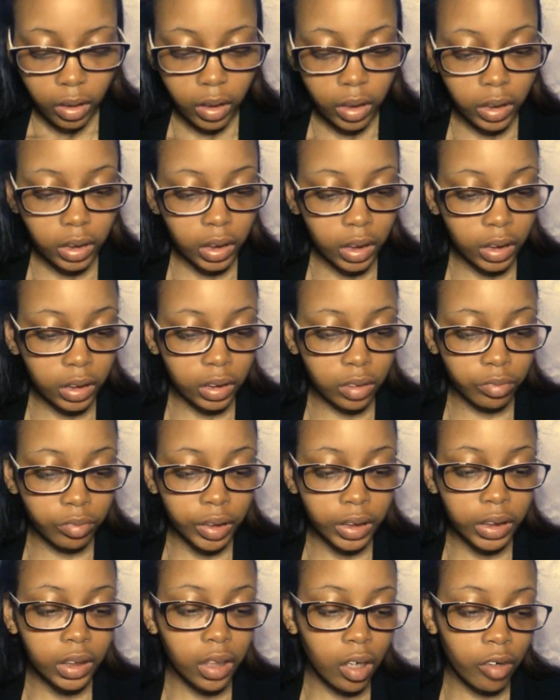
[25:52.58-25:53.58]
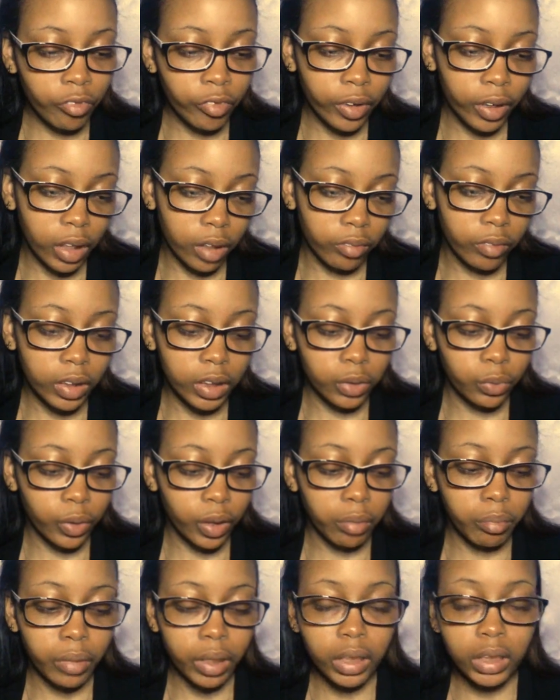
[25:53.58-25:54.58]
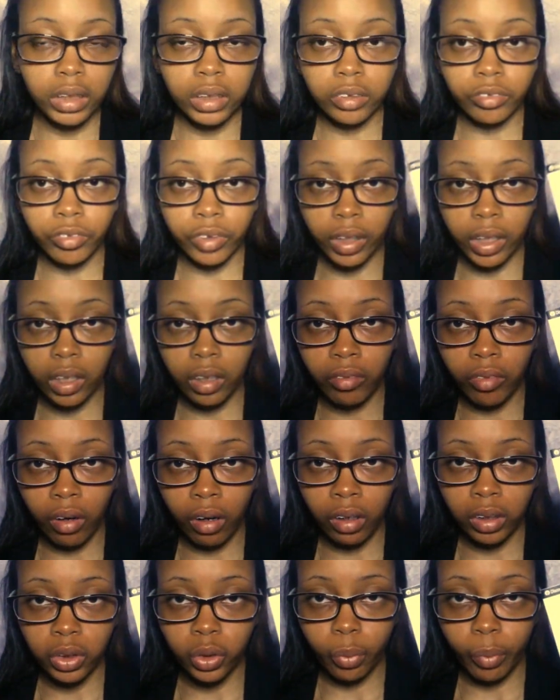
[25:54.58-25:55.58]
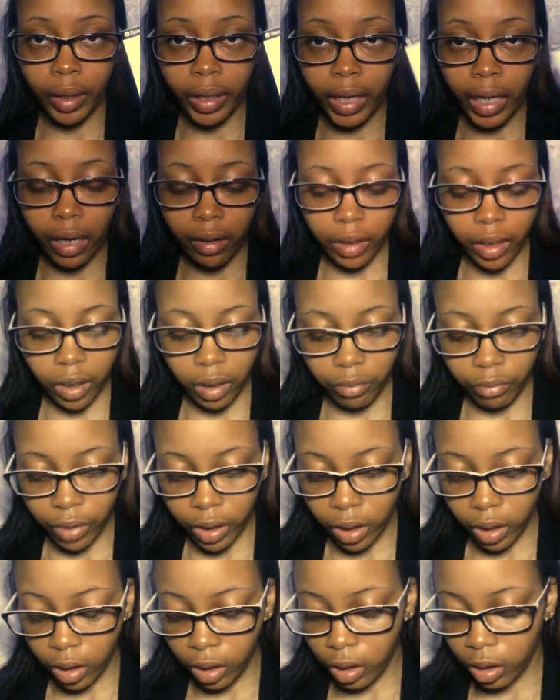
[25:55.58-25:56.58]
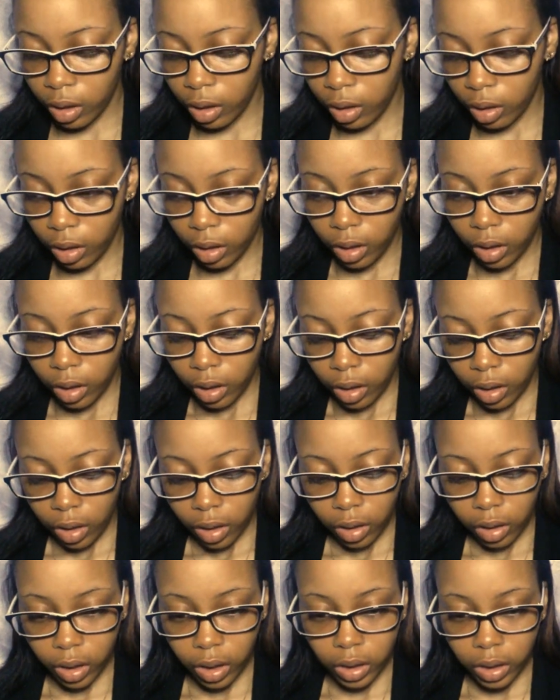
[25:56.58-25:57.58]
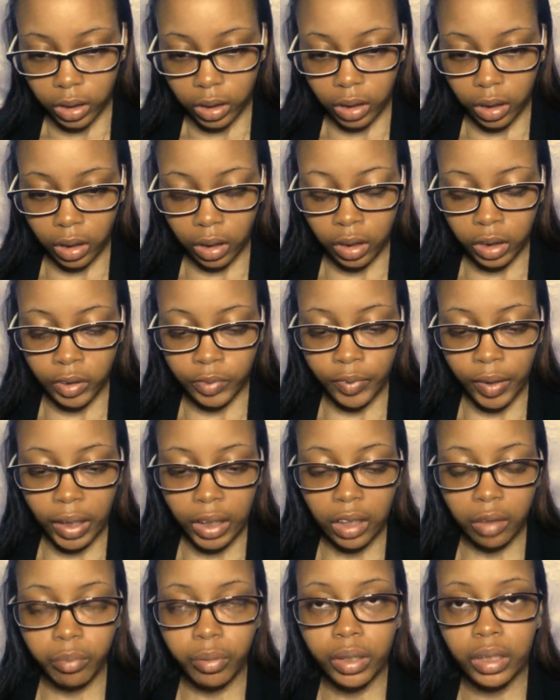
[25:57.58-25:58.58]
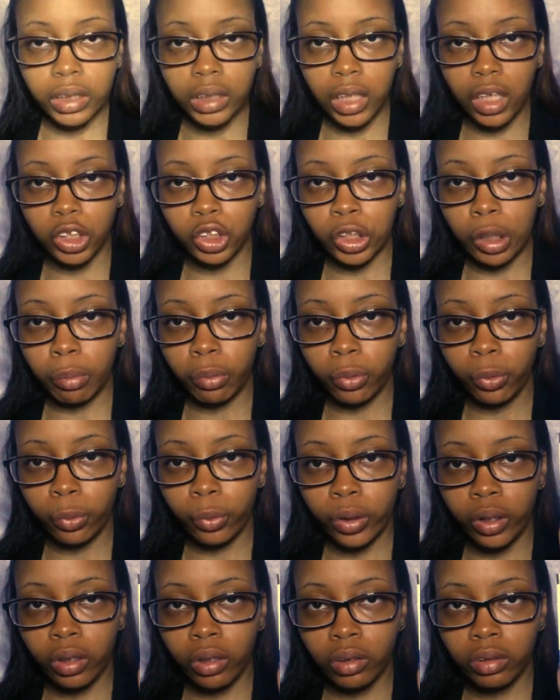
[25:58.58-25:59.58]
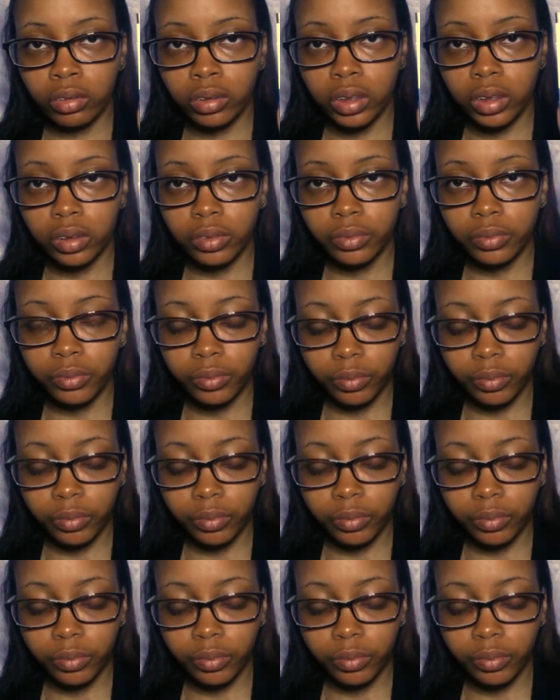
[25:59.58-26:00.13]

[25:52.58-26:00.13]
This is The Risk of Forgiveness, What It Means to Forgive, also by Gary Inrig. This is Finding Peace in a Troubled World.